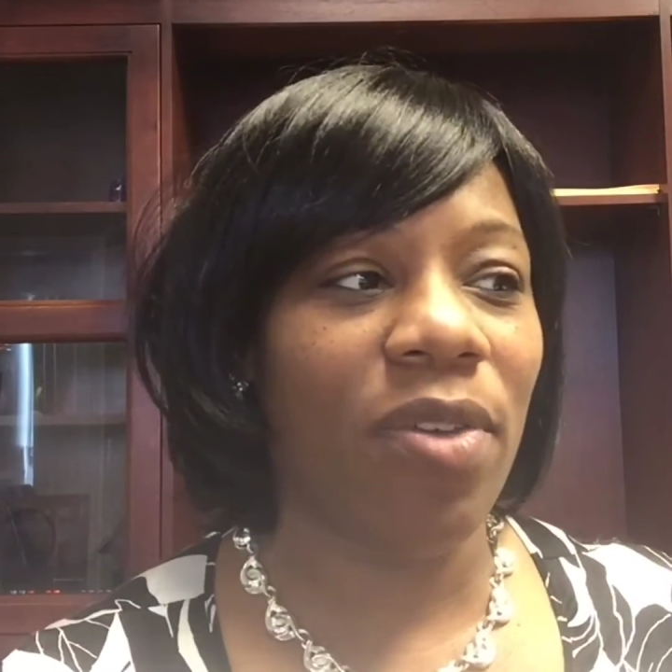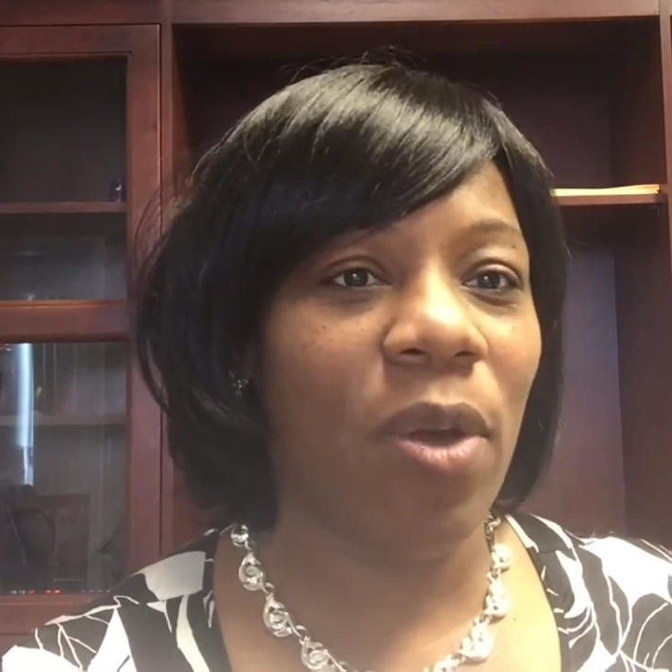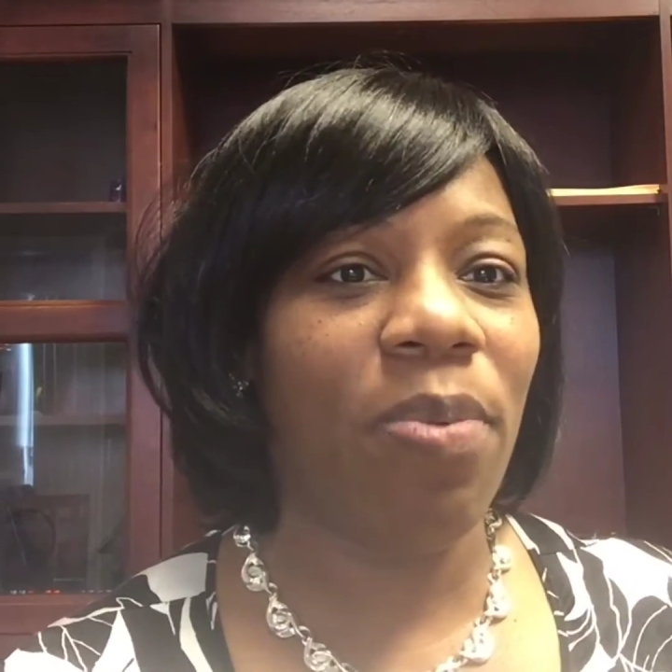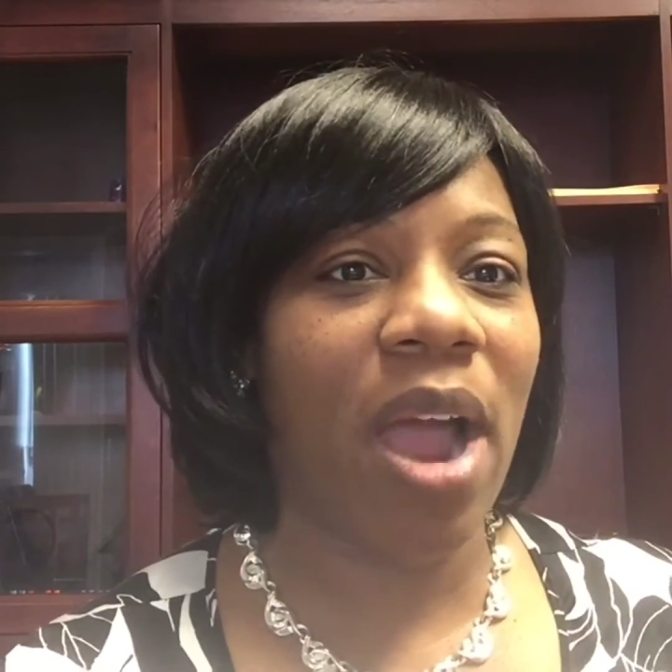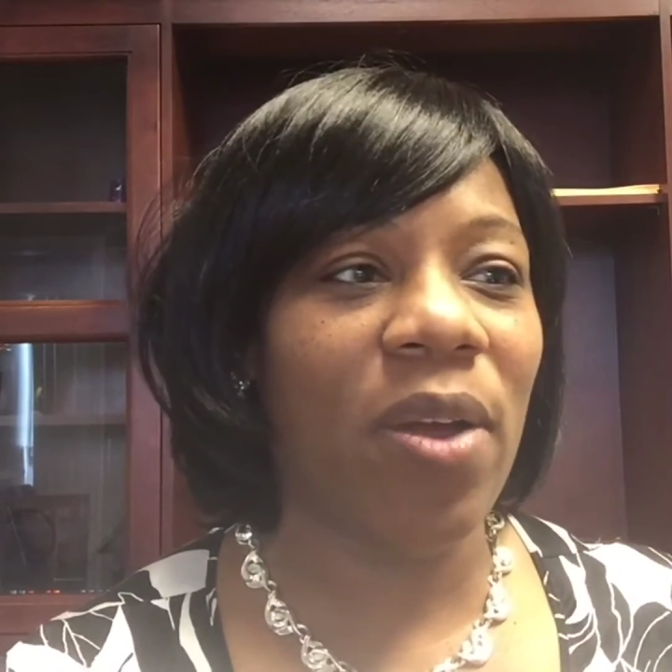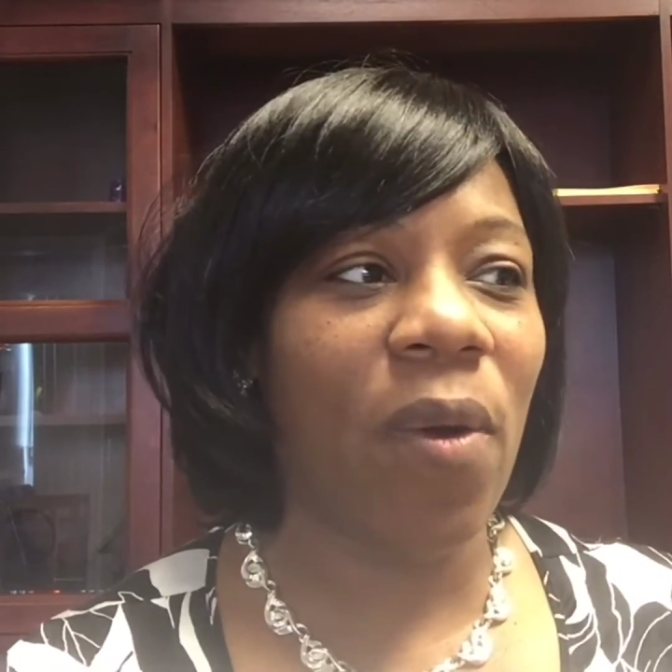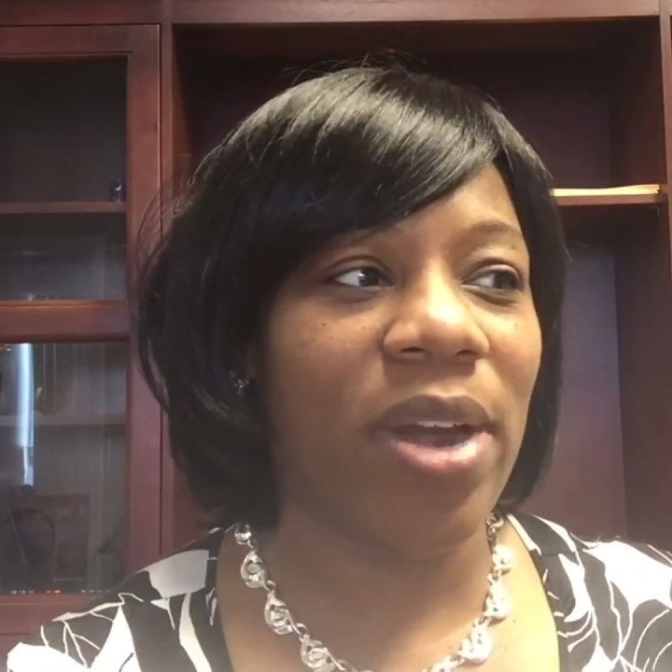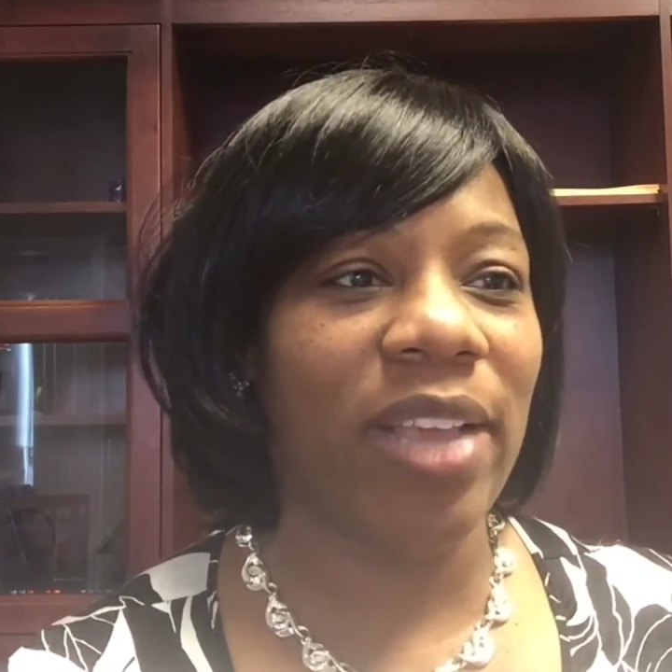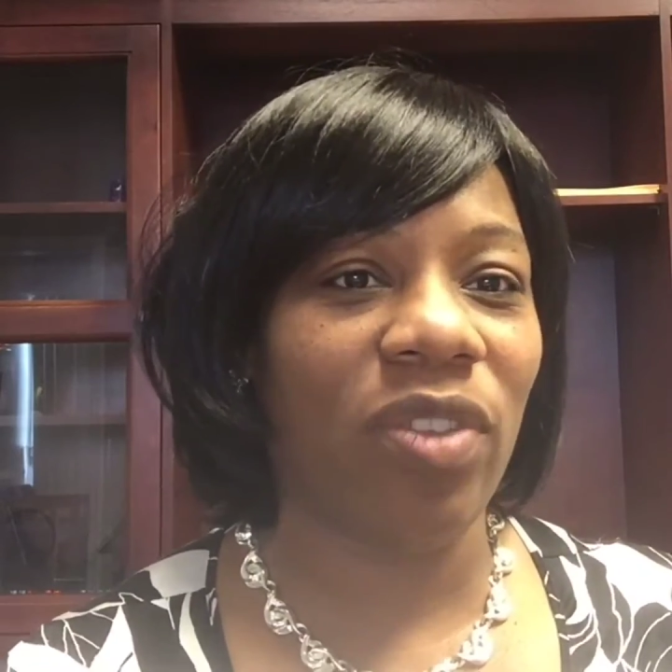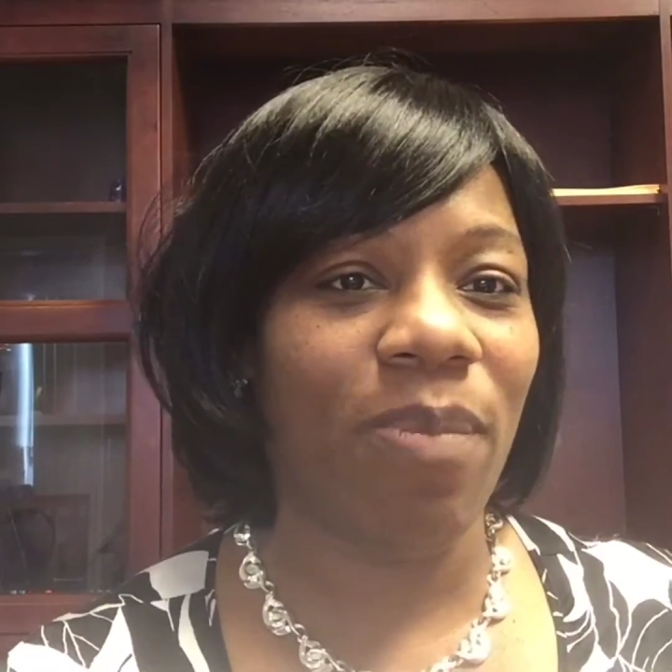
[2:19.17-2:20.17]
Your
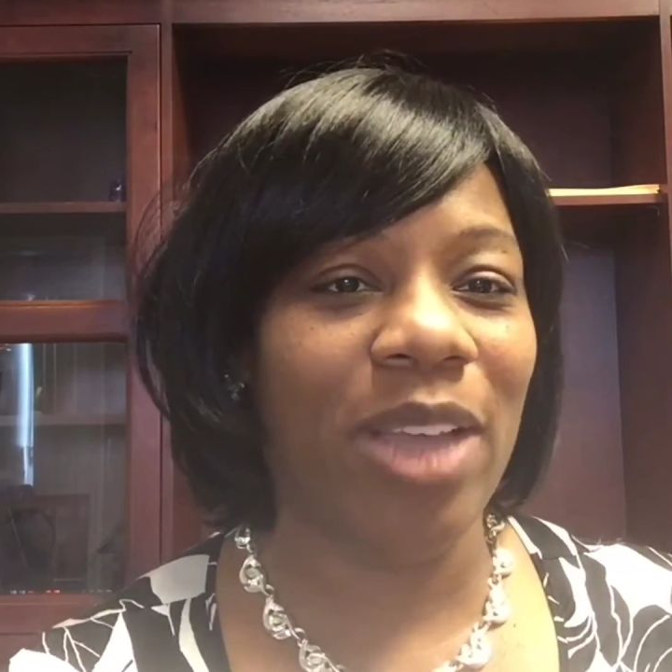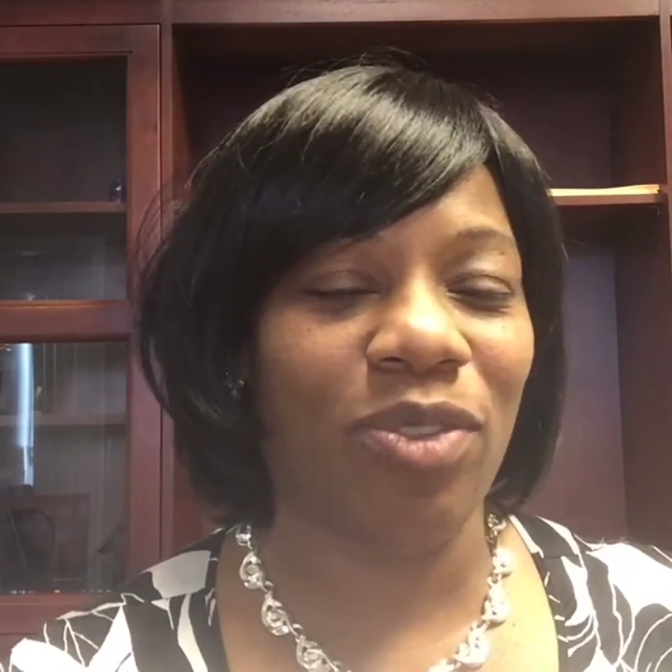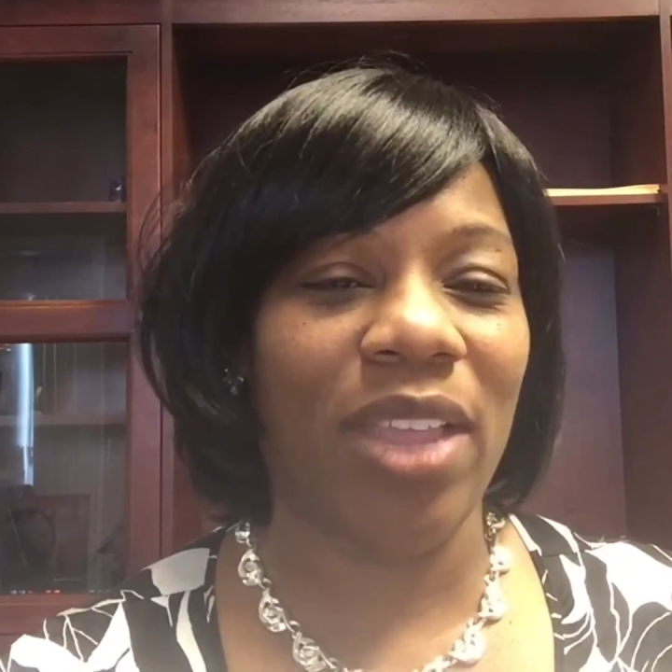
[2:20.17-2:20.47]
priority is to make